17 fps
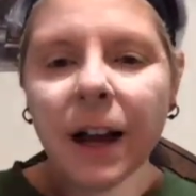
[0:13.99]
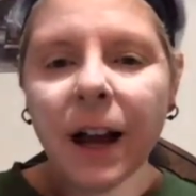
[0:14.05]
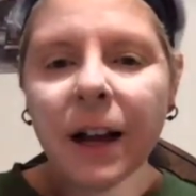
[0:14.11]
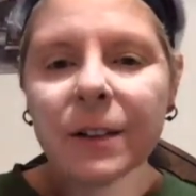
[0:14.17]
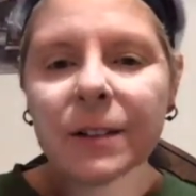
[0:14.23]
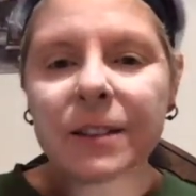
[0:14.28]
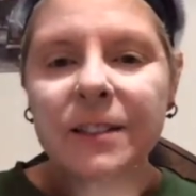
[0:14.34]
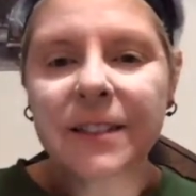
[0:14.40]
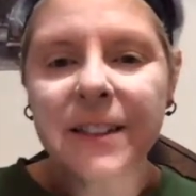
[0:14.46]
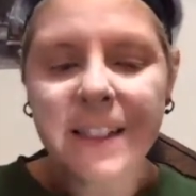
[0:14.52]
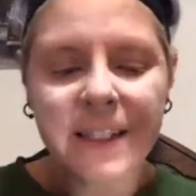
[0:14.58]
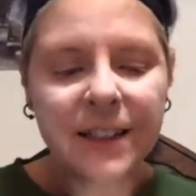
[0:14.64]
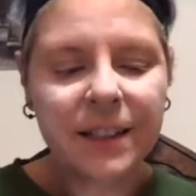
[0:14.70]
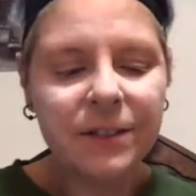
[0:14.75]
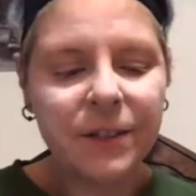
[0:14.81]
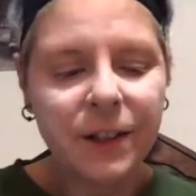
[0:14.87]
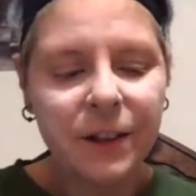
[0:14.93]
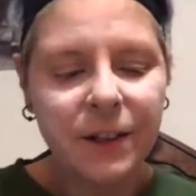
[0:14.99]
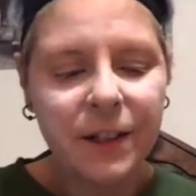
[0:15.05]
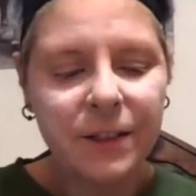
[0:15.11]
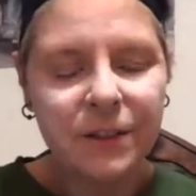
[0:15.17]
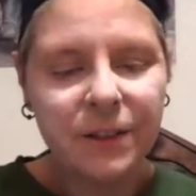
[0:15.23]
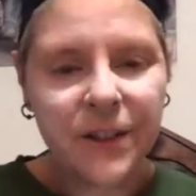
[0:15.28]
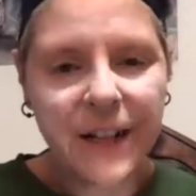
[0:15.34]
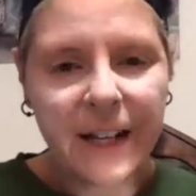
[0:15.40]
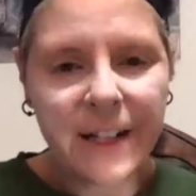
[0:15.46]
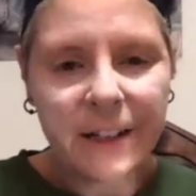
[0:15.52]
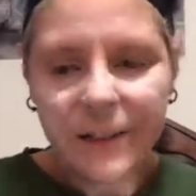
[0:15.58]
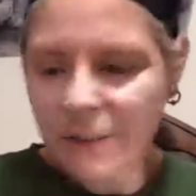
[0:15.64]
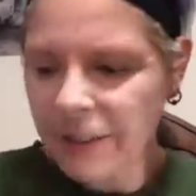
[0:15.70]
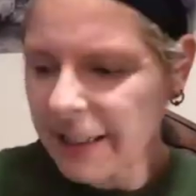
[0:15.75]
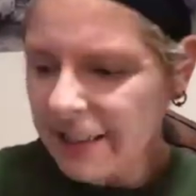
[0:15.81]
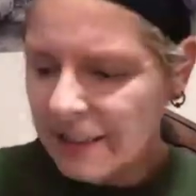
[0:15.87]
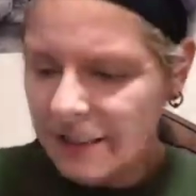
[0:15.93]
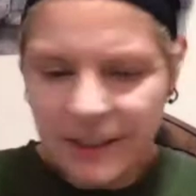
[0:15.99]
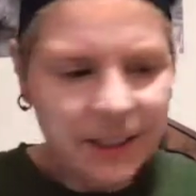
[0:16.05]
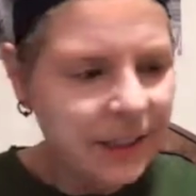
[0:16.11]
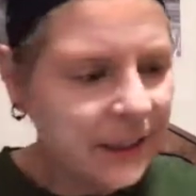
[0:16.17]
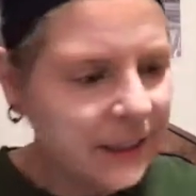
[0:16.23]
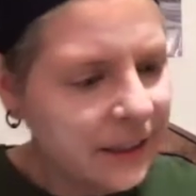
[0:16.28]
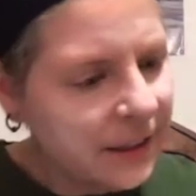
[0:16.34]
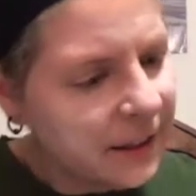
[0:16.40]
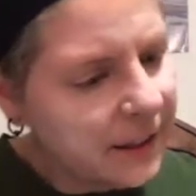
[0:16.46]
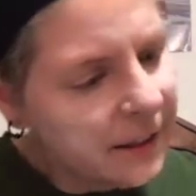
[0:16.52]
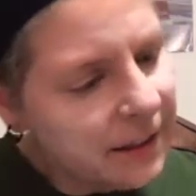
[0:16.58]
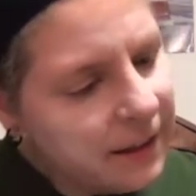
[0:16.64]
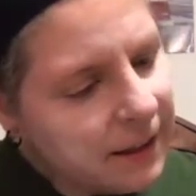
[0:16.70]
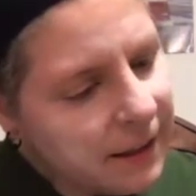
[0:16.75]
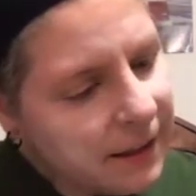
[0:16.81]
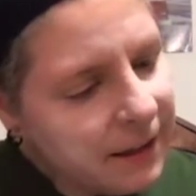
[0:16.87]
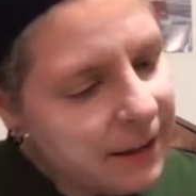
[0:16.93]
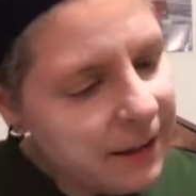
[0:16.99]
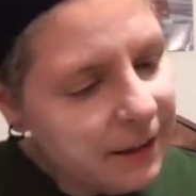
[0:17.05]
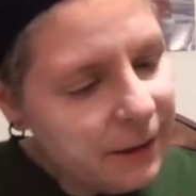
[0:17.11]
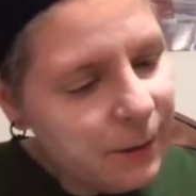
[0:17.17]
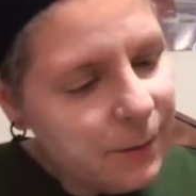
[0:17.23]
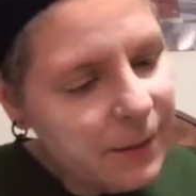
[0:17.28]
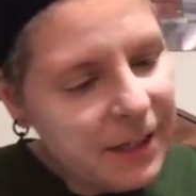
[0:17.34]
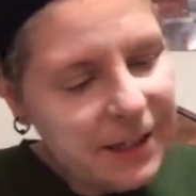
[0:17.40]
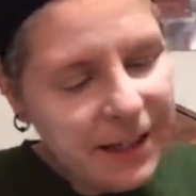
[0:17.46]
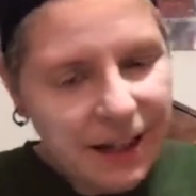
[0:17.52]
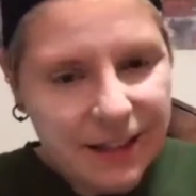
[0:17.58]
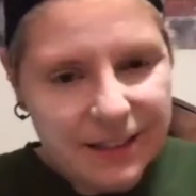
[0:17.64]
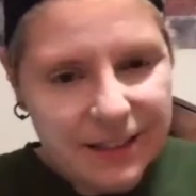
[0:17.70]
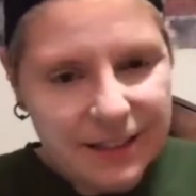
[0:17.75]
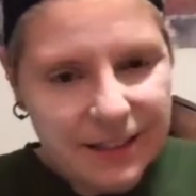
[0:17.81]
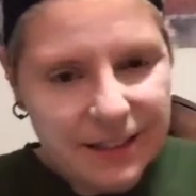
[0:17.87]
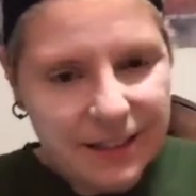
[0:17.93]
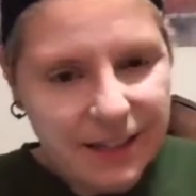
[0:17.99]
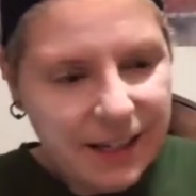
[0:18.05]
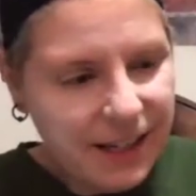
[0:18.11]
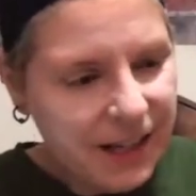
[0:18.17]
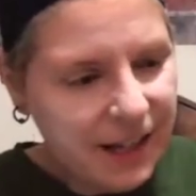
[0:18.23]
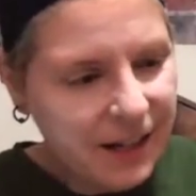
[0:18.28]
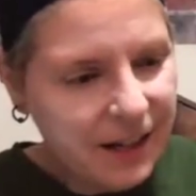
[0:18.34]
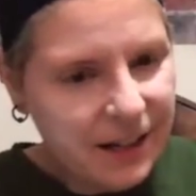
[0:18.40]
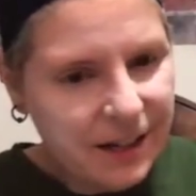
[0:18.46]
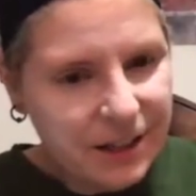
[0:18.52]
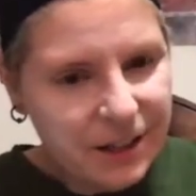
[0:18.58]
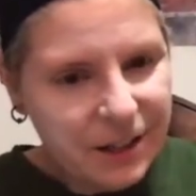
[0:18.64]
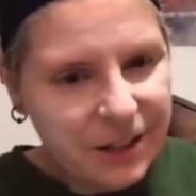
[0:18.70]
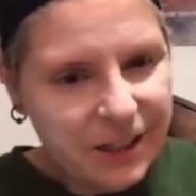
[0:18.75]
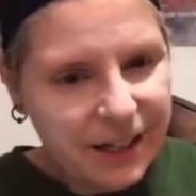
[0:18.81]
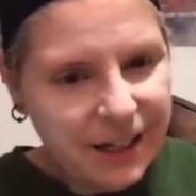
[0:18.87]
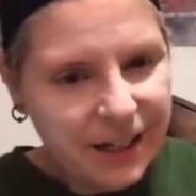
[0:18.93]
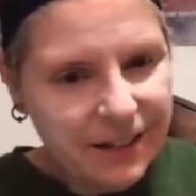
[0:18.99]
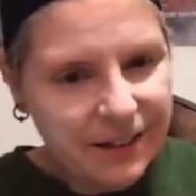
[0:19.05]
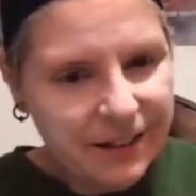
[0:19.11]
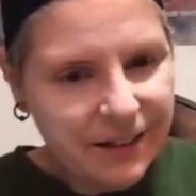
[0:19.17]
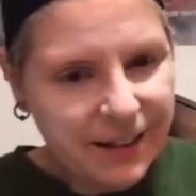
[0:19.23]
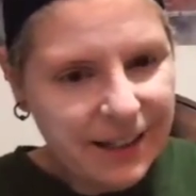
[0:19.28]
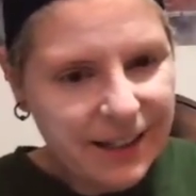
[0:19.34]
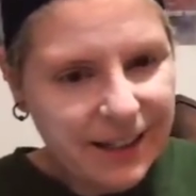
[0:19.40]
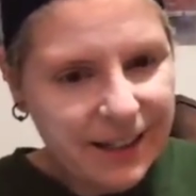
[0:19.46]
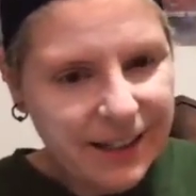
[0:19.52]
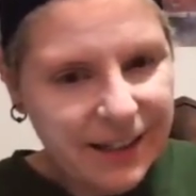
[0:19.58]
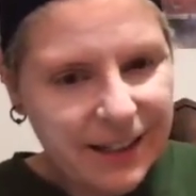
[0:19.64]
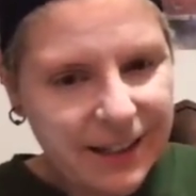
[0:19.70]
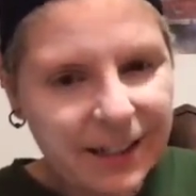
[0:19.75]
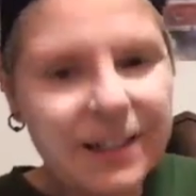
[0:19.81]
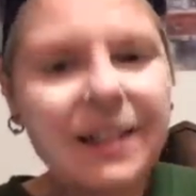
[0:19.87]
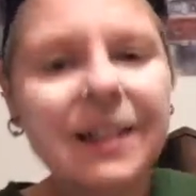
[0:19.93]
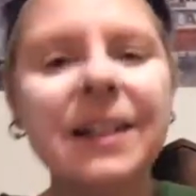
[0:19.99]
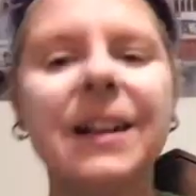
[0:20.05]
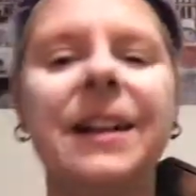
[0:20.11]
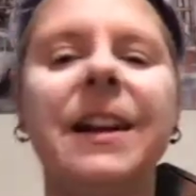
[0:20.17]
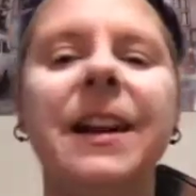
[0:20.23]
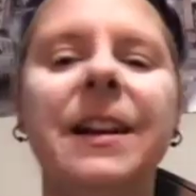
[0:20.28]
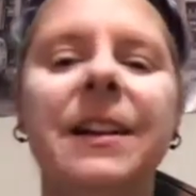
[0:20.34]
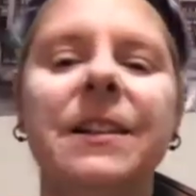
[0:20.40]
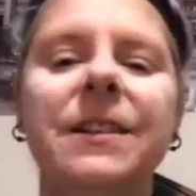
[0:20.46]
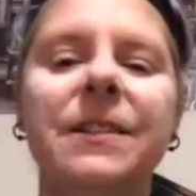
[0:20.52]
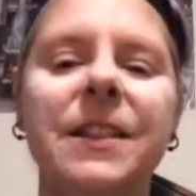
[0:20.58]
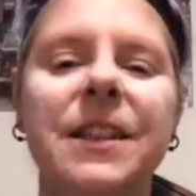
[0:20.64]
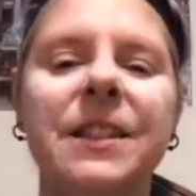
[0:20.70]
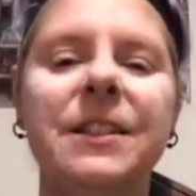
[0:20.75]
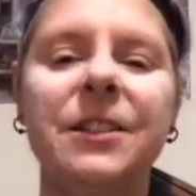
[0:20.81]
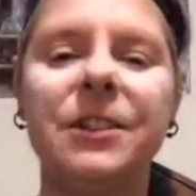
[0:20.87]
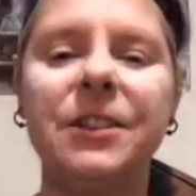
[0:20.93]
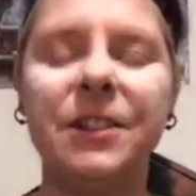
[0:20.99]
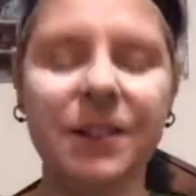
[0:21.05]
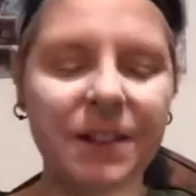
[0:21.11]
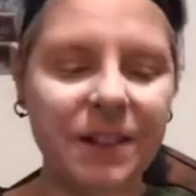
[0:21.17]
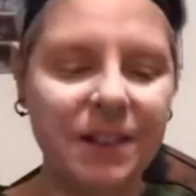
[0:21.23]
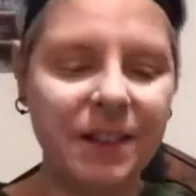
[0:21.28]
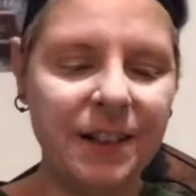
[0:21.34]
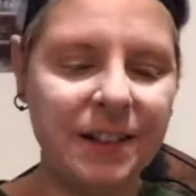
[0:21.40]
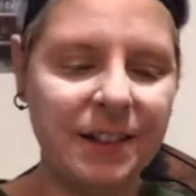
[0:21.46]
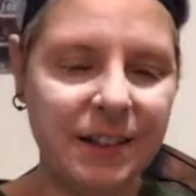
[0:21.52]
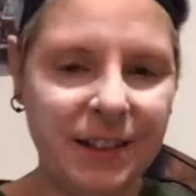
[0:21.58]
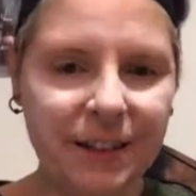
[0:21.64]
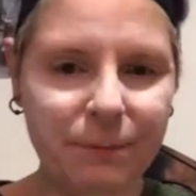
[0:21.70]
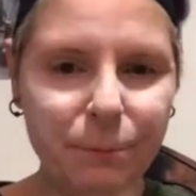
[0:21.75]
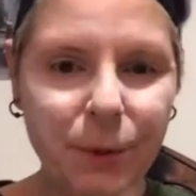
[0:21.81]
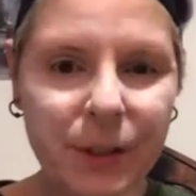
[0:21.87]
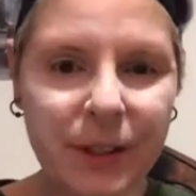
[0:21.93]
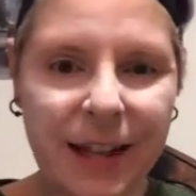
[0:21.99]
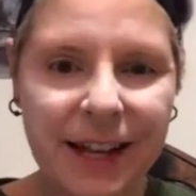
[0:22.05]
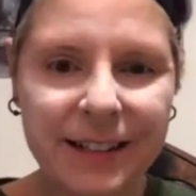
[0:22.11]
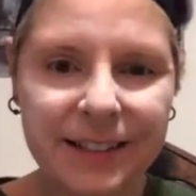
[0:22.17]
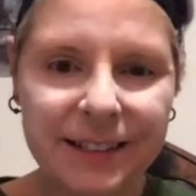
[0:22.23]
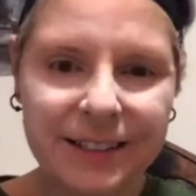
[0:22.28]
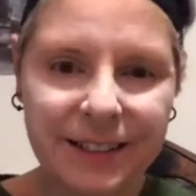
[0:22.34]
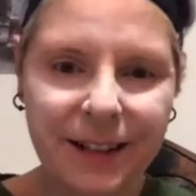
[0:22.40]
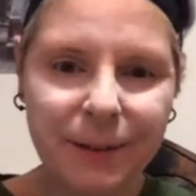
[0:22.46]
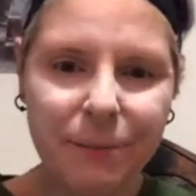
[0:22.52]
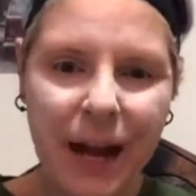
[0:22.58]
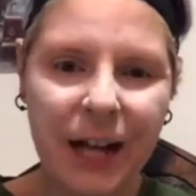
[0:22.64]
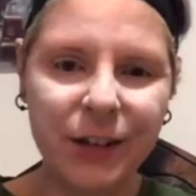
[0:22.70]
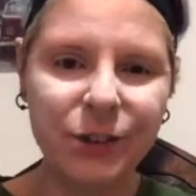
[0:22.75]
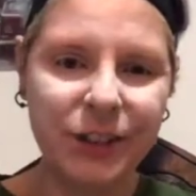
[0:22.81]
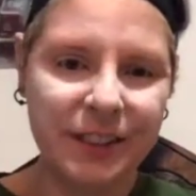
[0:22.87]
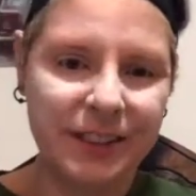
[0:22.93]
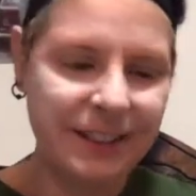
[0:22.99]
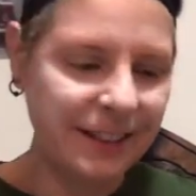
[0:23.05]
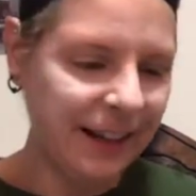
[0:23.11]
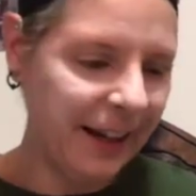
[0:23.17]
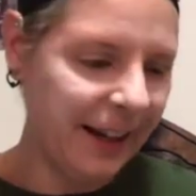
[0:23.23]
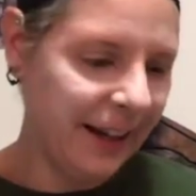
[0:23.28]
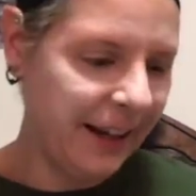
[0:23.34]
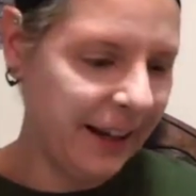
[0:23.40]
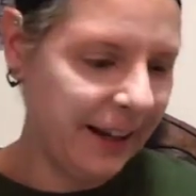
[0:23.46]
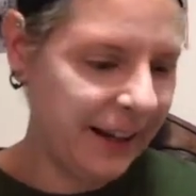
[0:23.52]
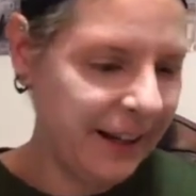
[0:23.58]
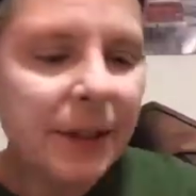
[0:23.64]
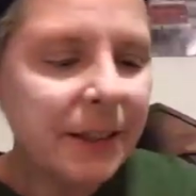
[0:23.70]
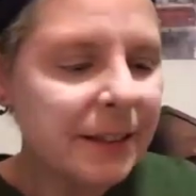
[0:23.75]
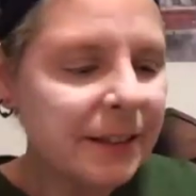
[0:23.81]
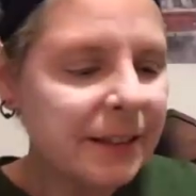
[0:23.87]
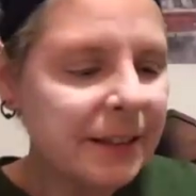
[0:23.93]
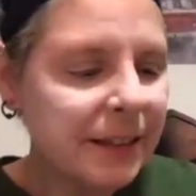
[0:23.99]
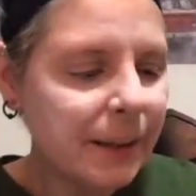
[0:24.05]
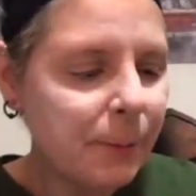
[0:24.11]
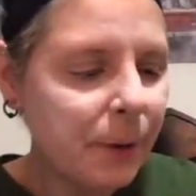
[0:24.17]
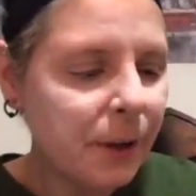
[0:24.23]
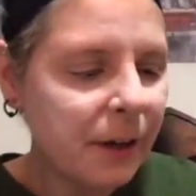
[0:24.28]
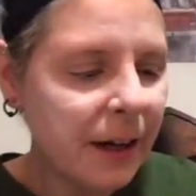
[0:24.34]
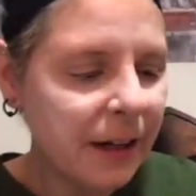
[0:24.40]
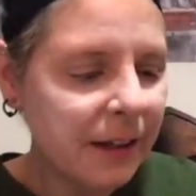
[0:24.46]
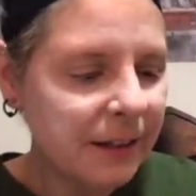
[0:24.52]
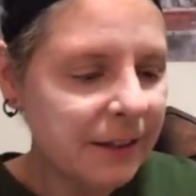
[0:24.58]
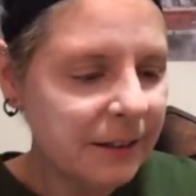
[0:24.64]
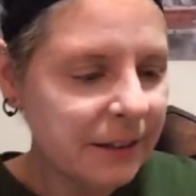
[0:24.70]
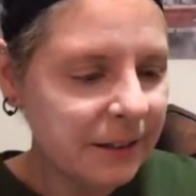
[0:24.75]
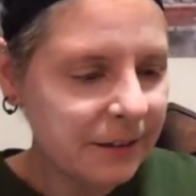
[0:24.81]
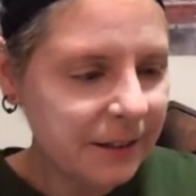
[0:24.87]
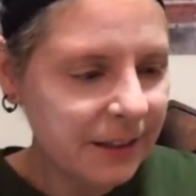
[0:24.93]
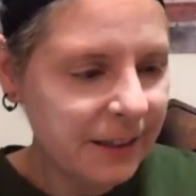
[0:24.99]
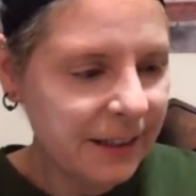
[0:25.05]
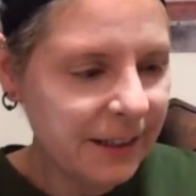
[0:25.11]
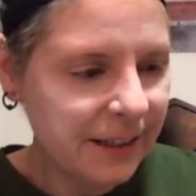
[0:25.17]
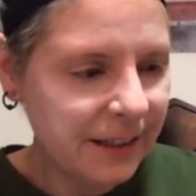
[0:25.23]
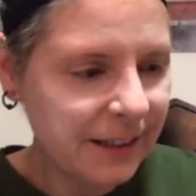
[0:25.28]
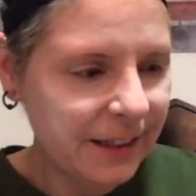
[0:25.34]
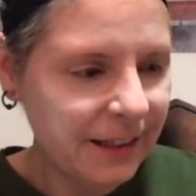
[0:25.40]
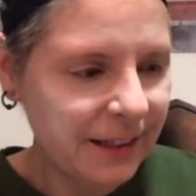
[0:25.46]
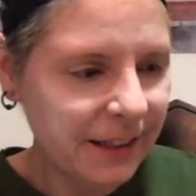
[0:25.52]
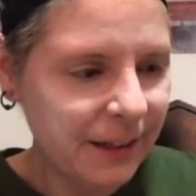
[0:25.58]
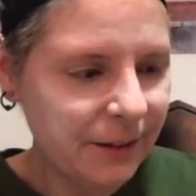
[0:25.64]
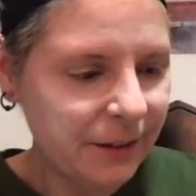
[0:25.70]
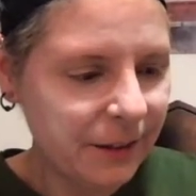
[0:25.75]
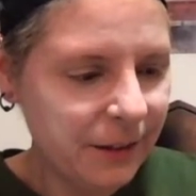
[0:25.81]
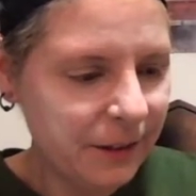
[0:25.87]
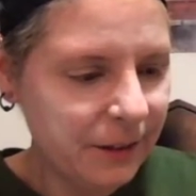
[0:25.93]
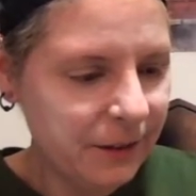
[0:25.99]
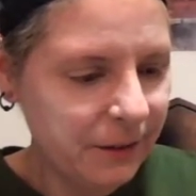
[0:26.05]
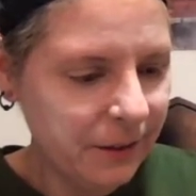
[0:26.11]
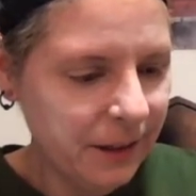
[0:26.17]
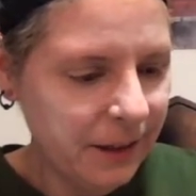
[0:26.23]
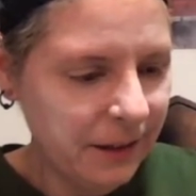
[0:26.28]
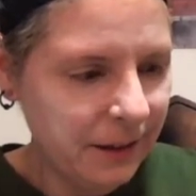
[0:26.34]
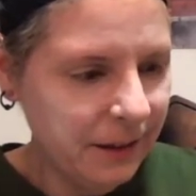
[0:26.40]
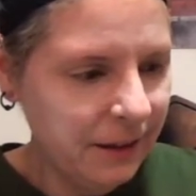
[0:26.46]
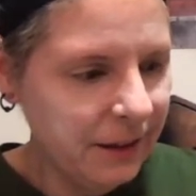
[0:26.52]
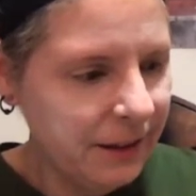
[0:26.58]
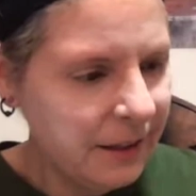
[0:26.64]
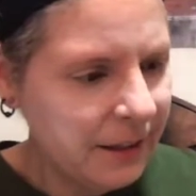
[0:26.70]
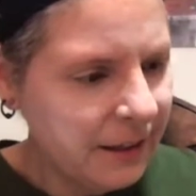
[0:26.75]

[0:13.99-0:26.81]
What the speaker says: I was thinking of going for a green look, the Illuminati shade right here. I got a green shirt on, belated St. Patrick's Day. Sleep paralysis with it, I think that will go well.